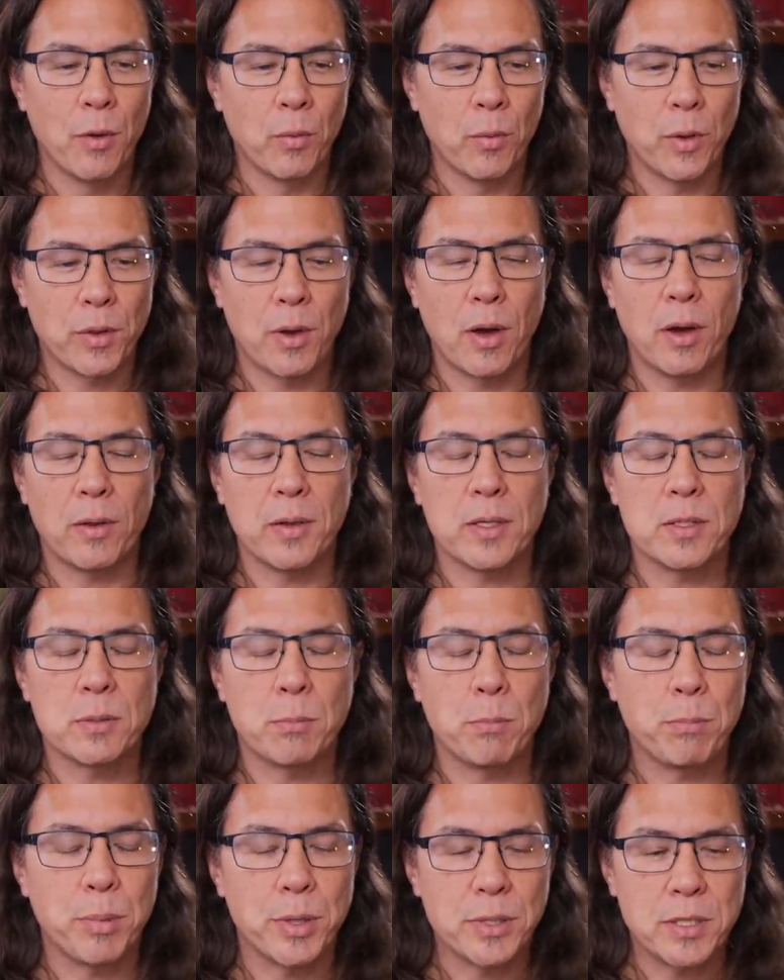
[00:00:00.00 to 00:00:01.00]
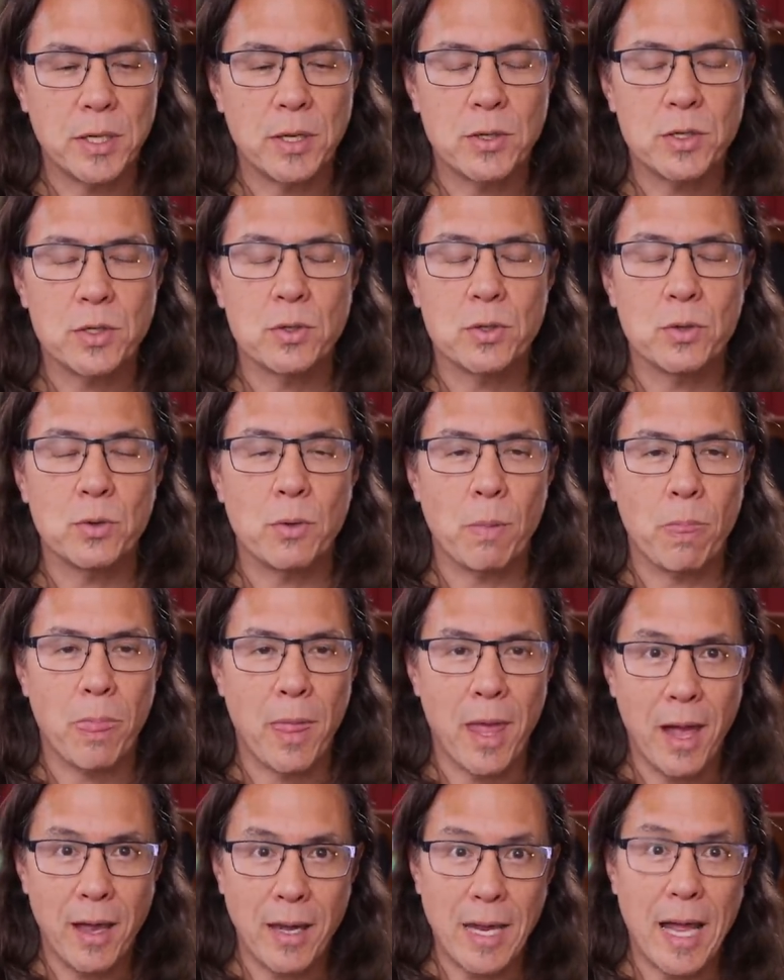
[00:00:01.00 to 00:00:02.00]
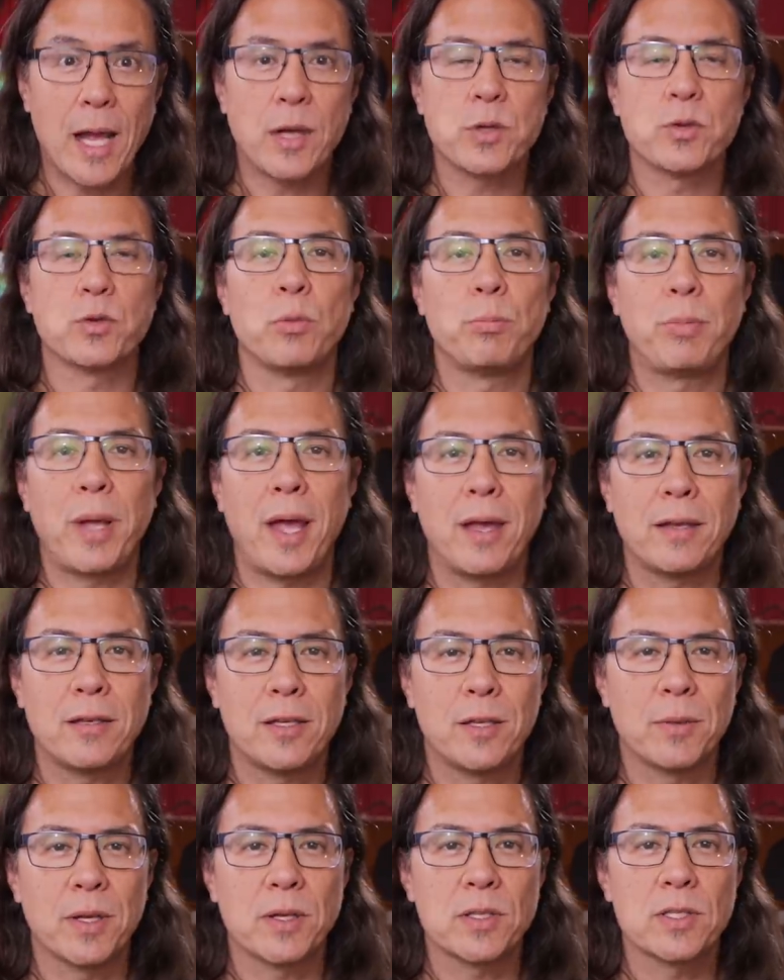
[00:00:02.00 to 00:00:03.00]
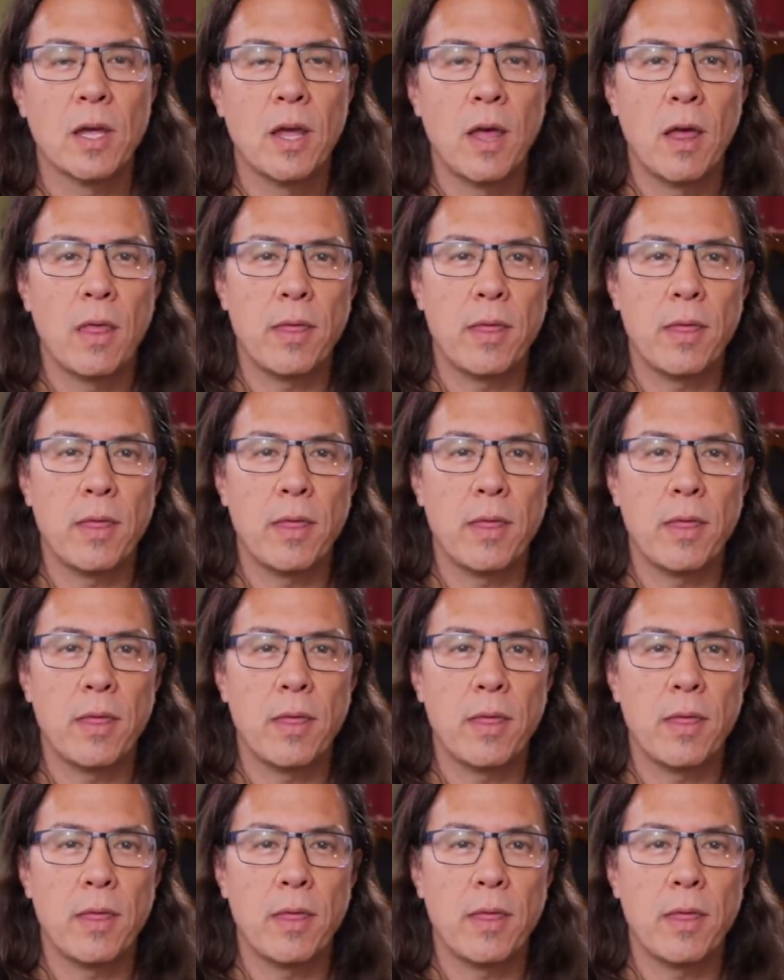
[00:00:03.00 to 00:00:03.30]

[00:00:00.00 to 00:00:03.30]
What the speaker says: with all these potential and actual pandemics